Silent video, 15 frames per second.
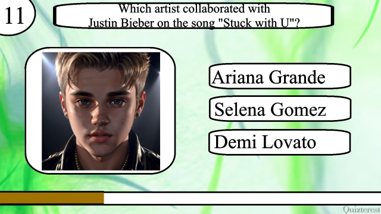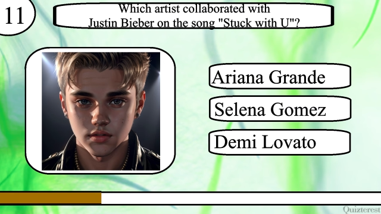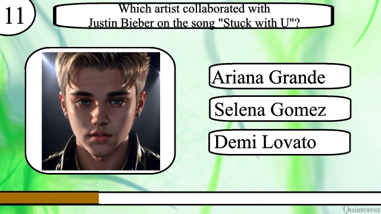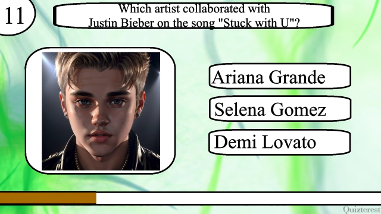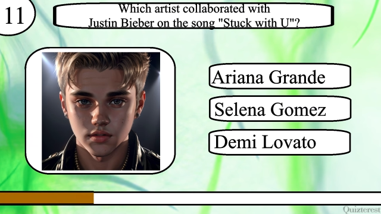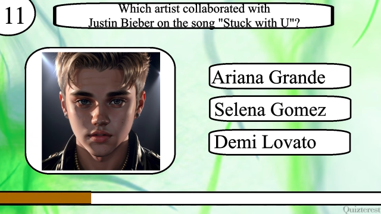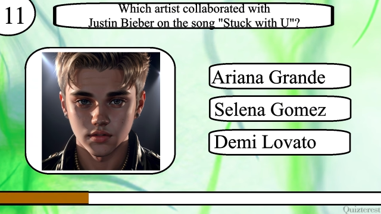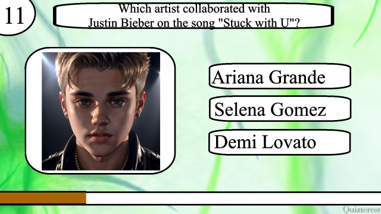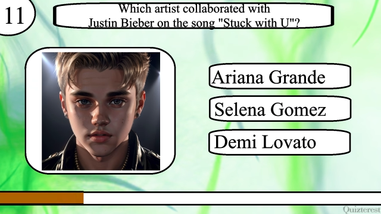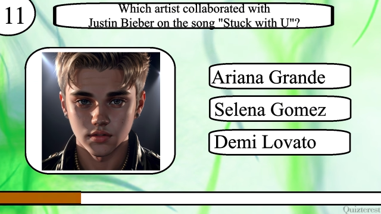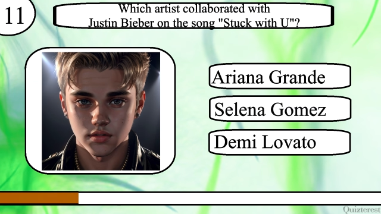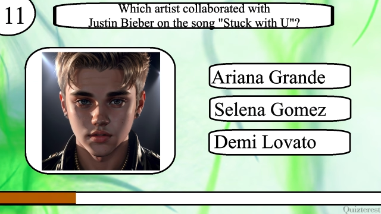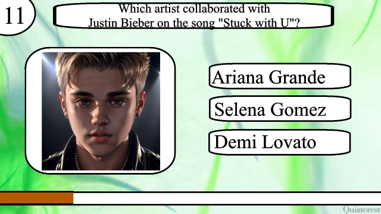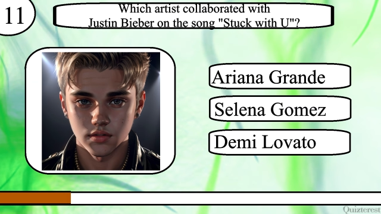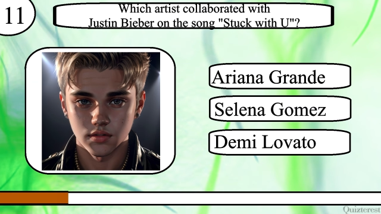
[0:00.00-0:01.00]

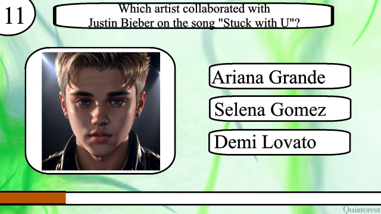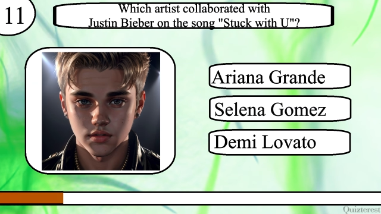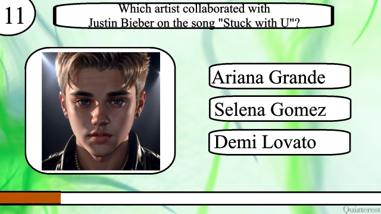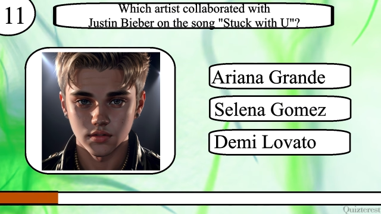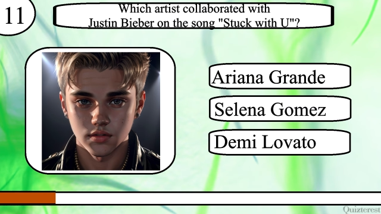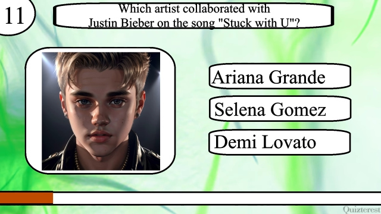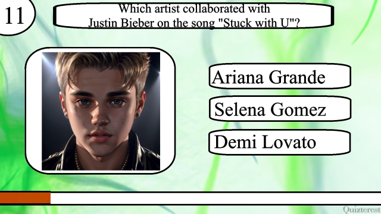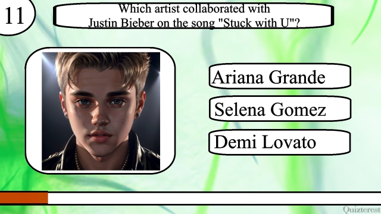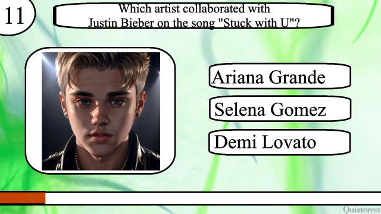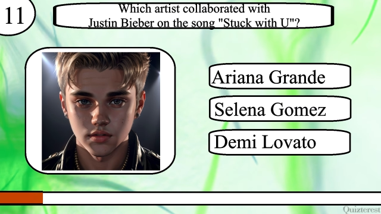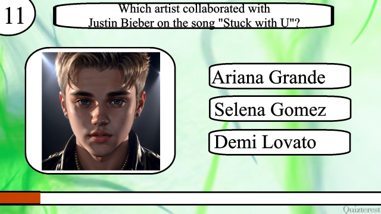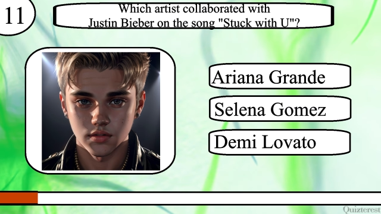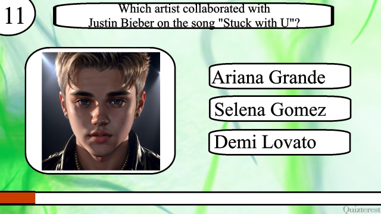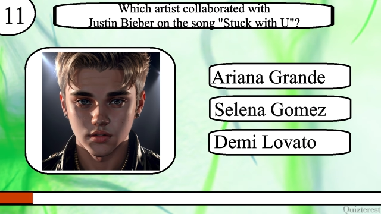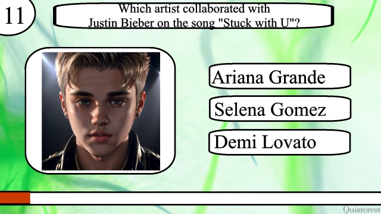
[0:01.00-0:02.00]

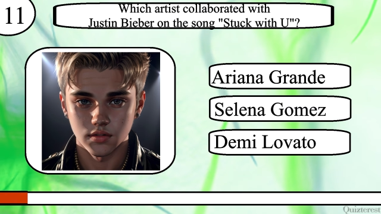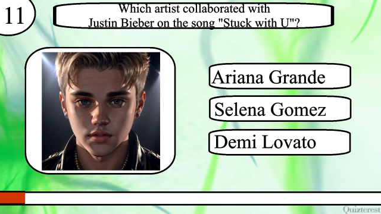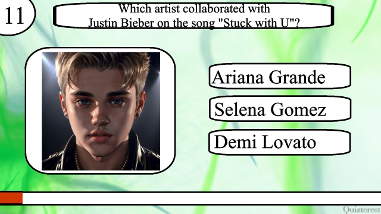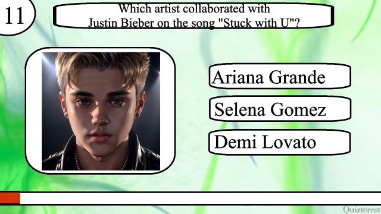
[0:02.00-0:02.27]
No one is speaking in this clip.